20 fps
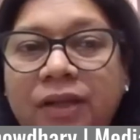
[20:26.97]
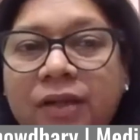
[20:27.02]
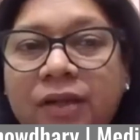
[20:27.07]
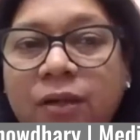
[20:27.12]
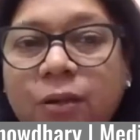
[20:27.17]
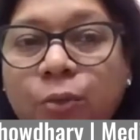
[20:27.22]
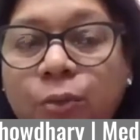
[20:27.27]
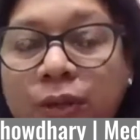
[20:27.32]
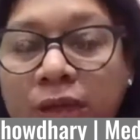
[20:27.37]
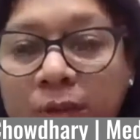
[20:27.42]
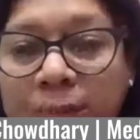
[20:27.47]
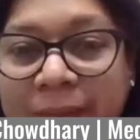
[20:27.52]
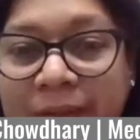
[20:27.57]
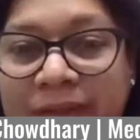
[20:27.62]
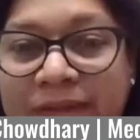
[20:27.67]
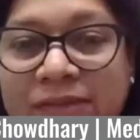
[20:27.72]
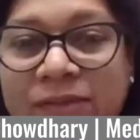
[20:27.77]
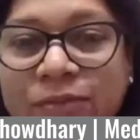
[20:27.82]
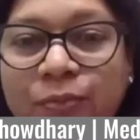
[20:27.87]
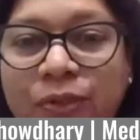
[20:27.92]

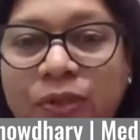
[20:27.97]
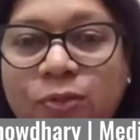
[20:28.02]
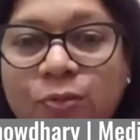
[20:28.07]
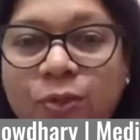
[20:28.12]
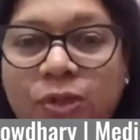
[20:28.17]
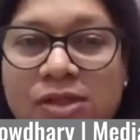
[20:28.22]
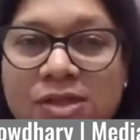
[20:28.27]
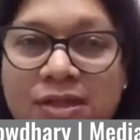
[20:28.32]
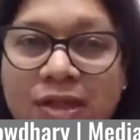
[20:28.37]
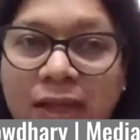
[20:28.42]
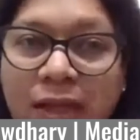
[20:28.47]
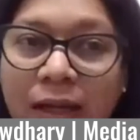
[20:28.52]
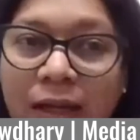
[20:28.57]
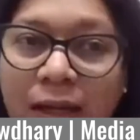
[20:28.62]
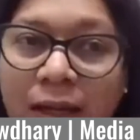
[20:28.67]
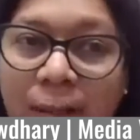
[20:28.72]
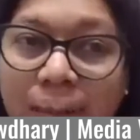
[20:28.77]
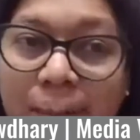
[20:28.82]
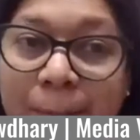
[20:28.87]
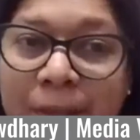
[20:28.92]
requirements, which was
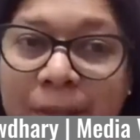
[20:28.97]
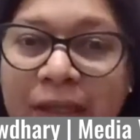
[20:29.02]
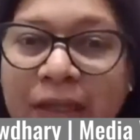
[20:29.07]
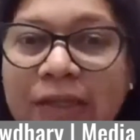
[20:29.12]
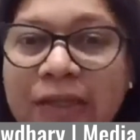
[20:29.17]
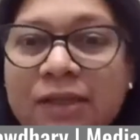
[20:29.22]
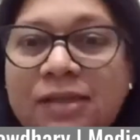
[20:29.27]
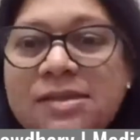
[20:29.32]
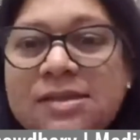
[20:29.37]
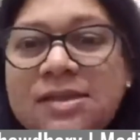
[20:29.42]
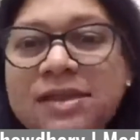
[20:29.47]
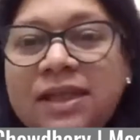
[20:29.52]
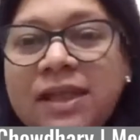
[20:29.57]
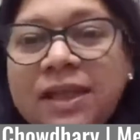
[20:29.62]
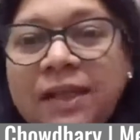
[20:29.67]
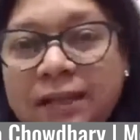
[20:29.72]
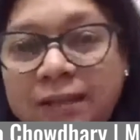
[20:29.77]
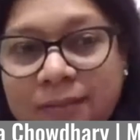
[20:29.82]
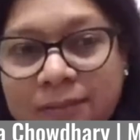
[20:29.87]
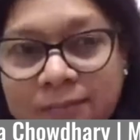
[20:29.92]
compliance
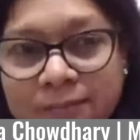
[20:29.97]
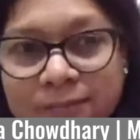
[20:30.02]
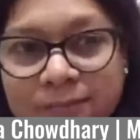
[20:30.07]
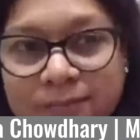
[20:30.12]
led.